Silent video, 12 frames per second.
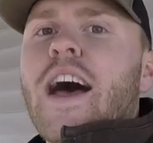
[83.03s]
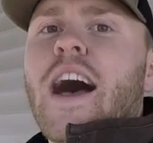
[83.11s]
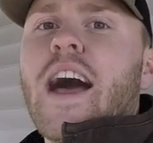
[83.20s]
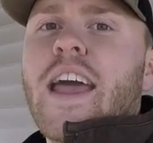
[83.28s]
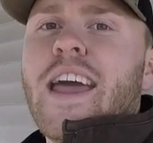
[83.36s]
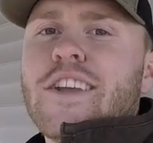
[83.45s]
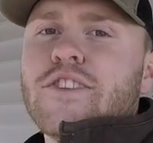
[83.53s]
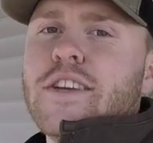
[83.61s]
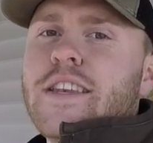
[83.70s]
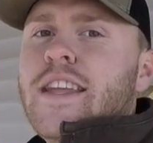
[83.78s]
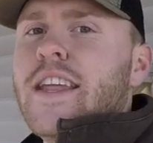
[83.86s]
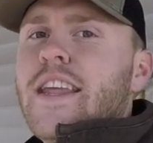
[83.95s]
I actually
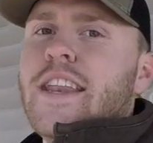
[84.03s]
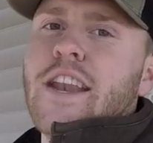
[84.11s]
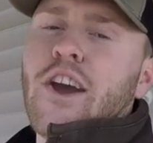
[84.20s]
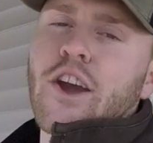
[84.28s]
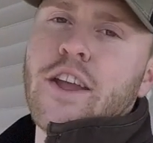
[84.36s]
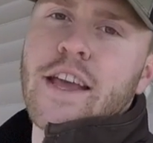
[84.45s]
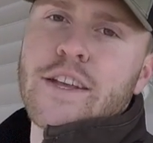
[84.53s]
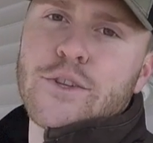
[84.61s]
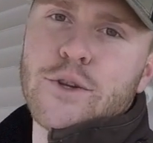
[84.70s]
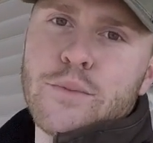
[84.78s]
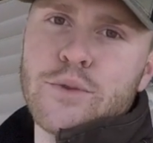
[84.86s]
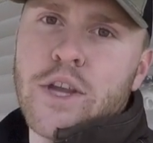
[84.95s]
did it in our guest
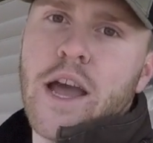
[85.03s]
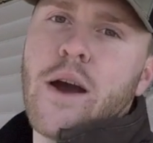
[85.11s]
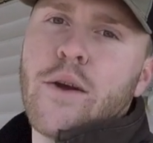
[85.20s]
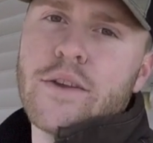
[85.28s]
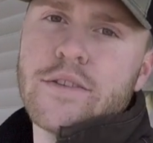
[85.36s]
room shower.